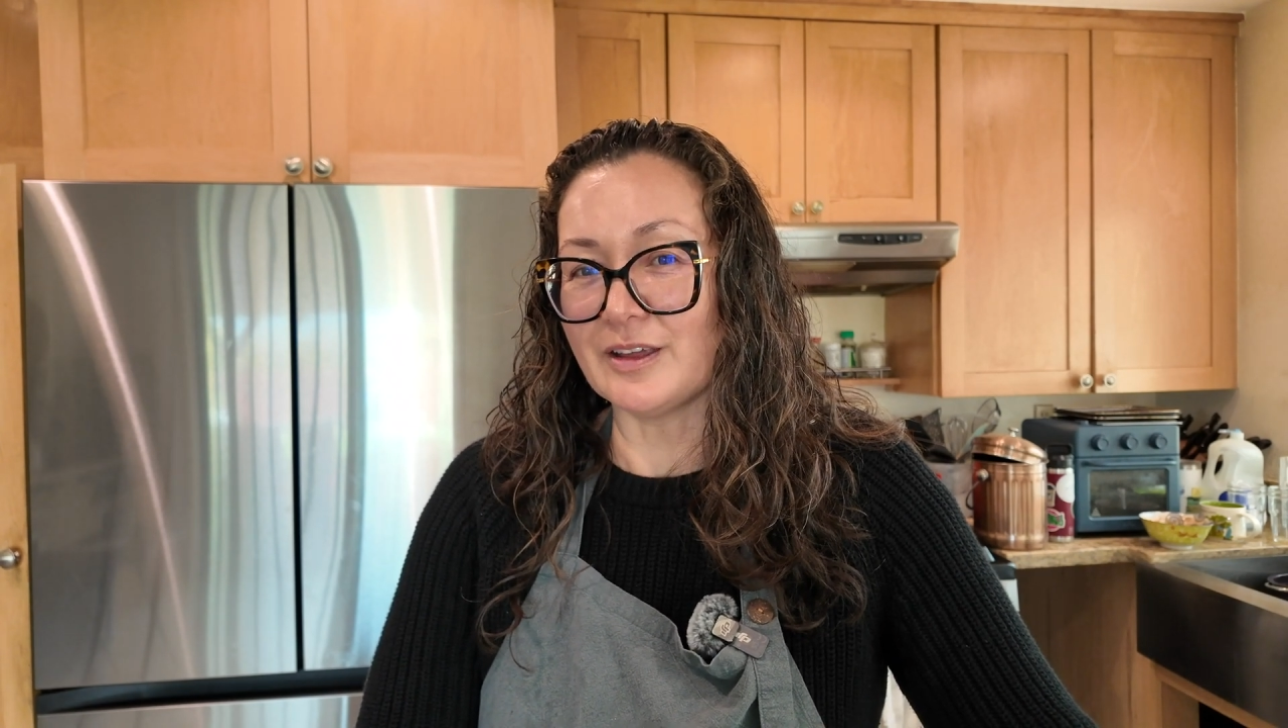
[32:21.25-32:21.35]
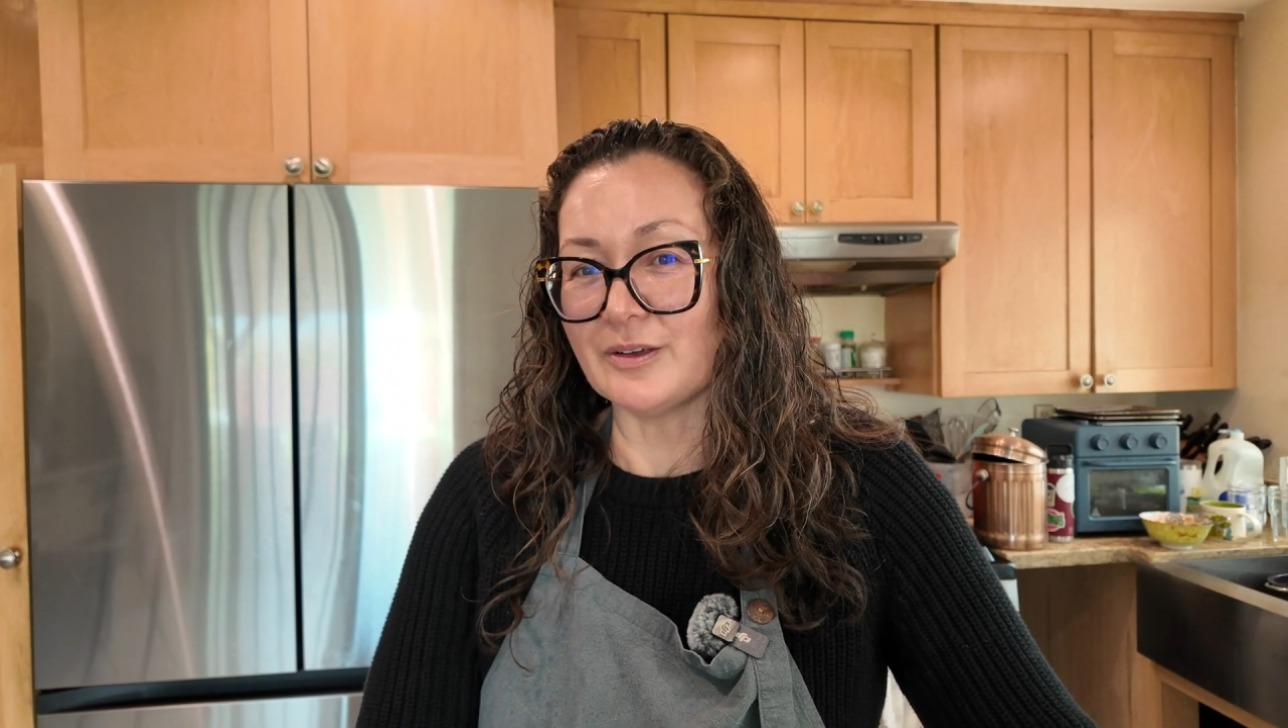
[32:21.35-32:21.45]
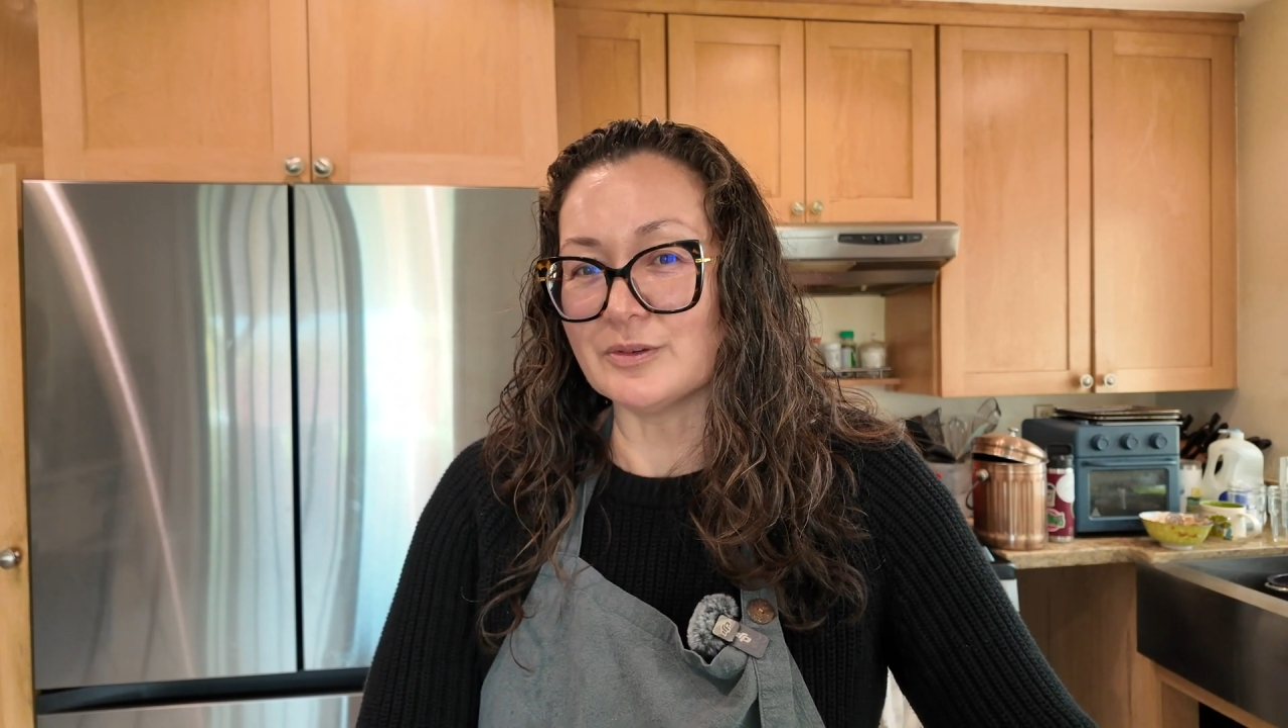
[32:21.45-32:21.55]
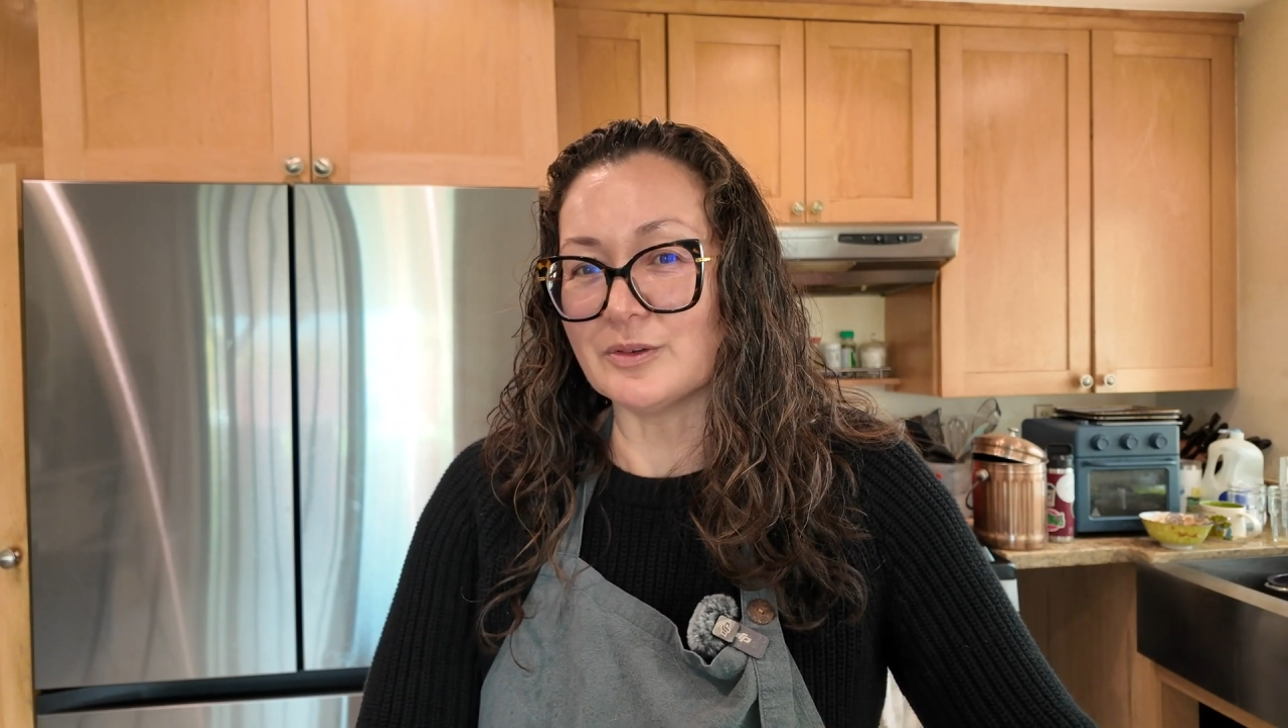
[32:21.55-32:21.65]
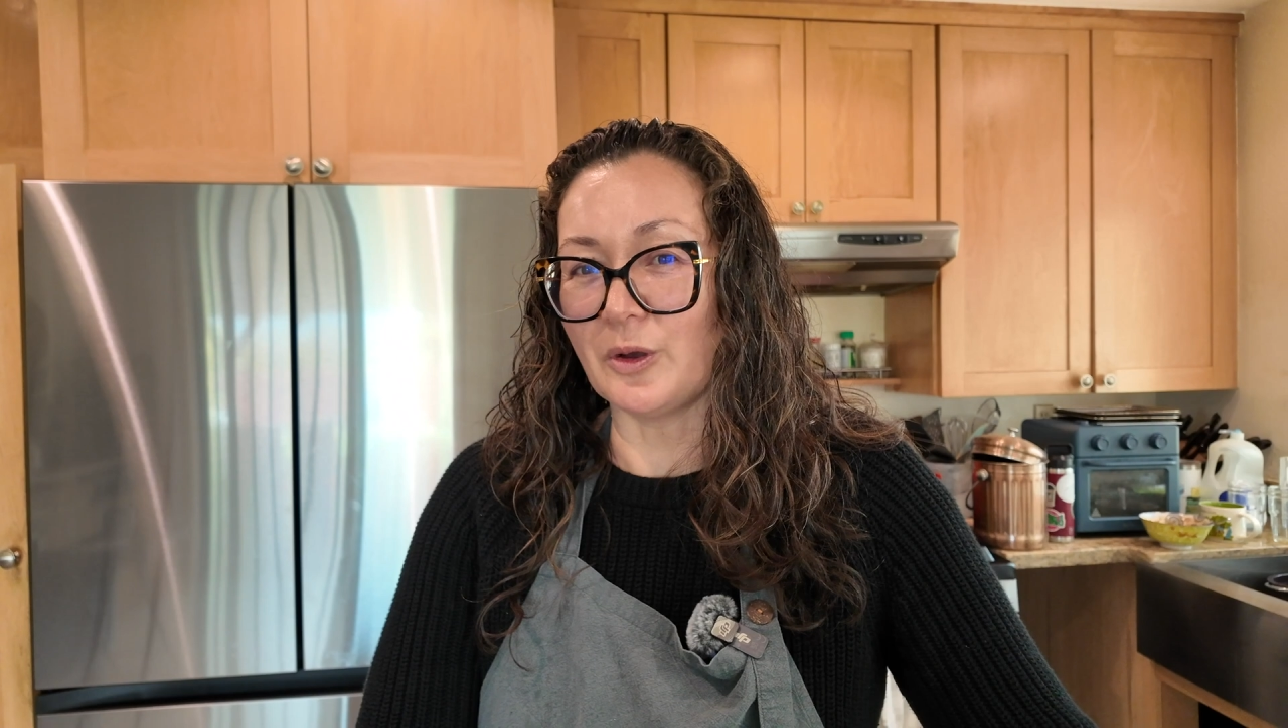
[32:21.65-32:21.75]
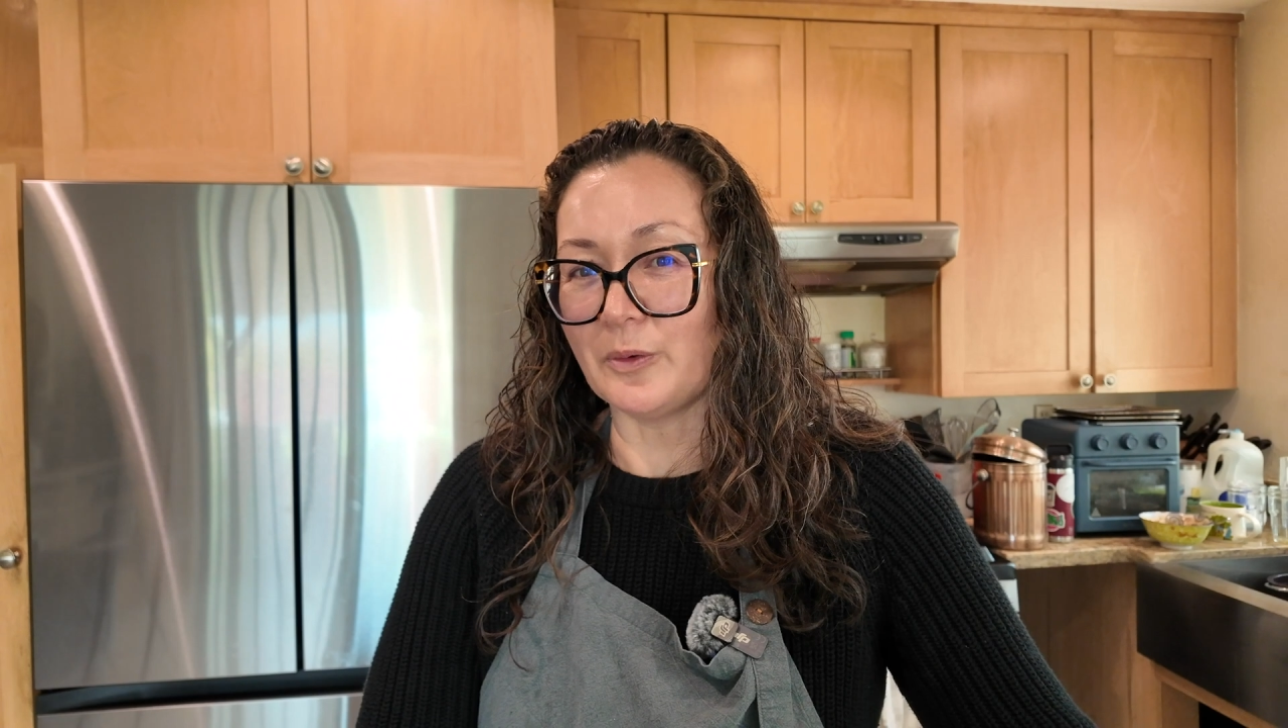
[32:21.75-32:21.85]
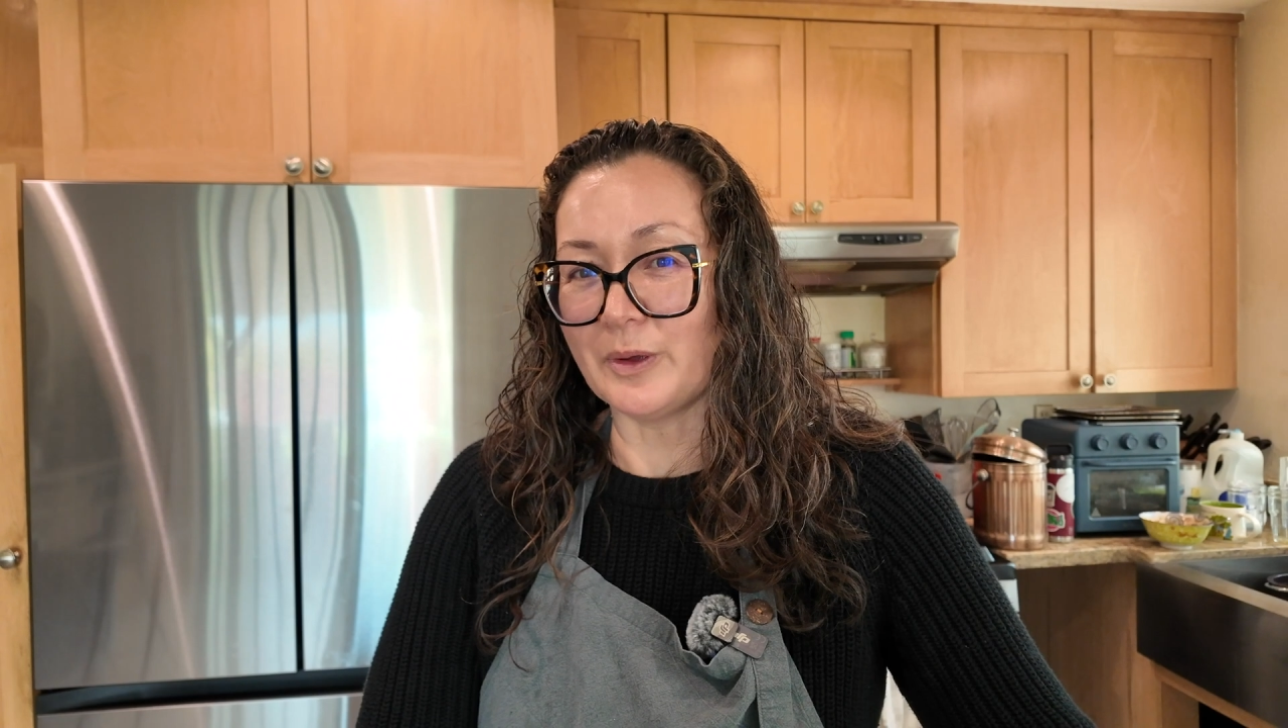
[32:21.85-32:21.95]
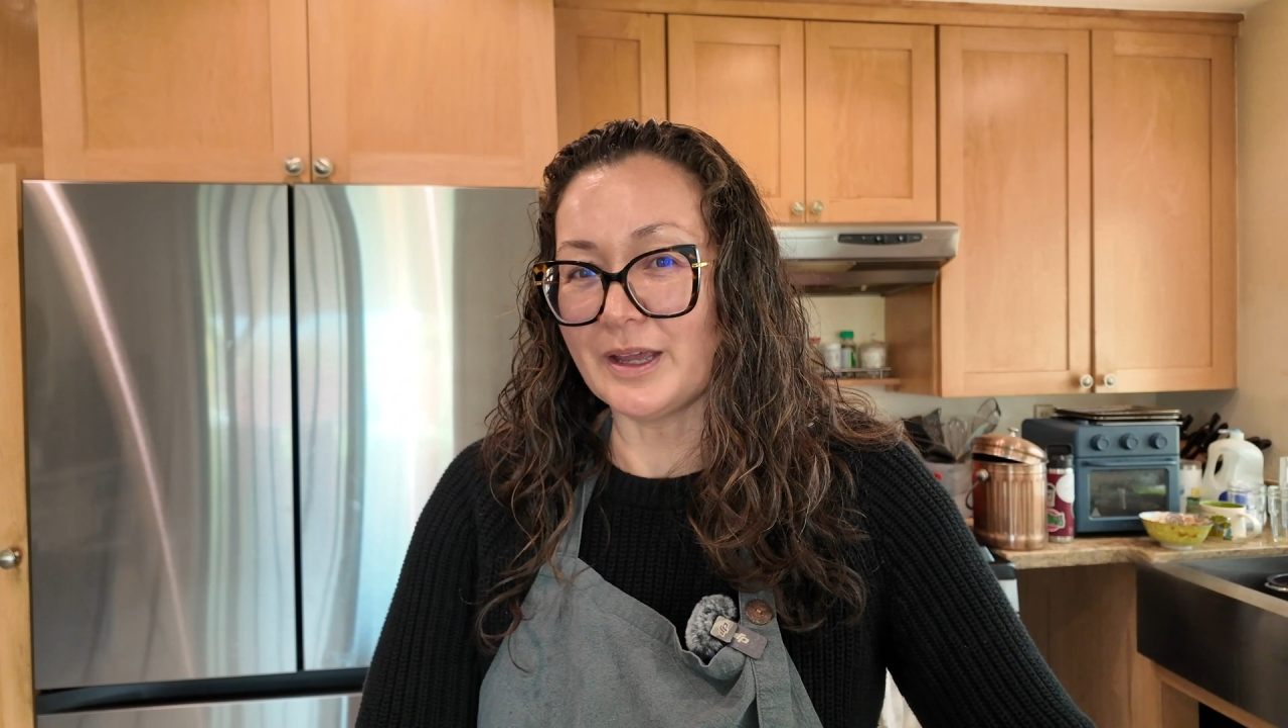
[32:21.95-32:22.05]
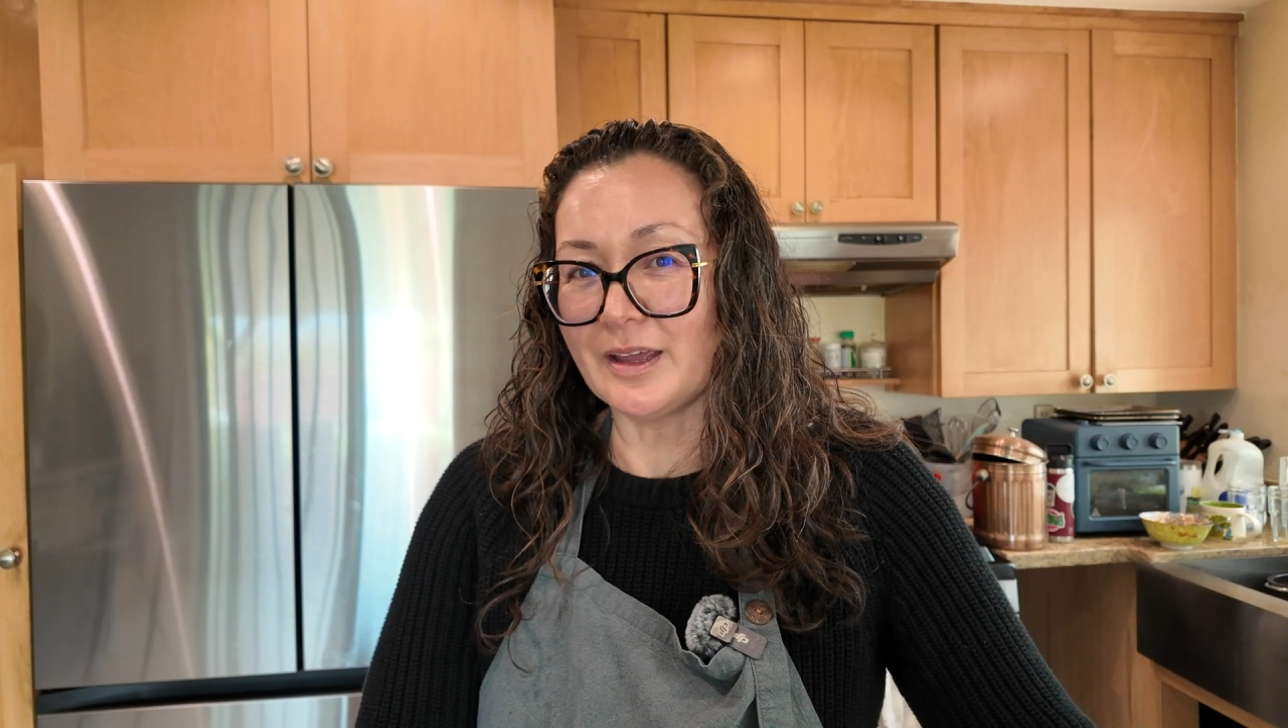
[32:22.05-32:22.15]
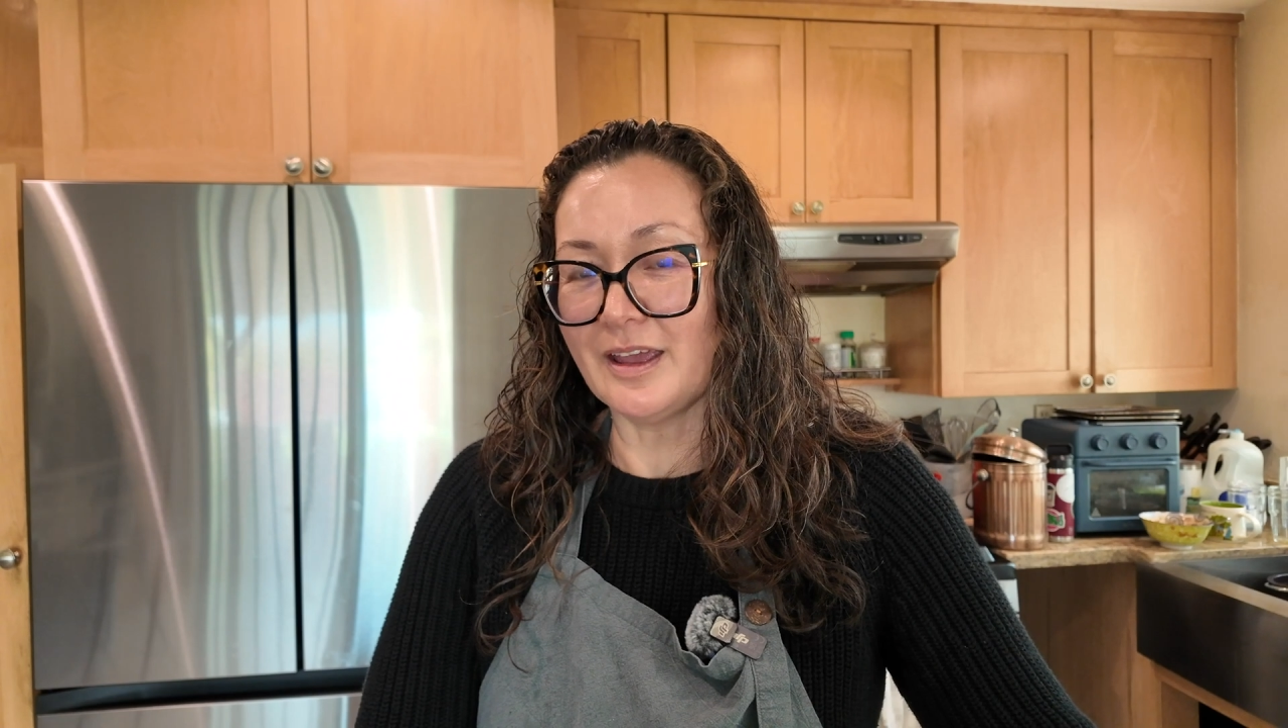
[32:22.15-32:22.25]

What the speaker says: was going,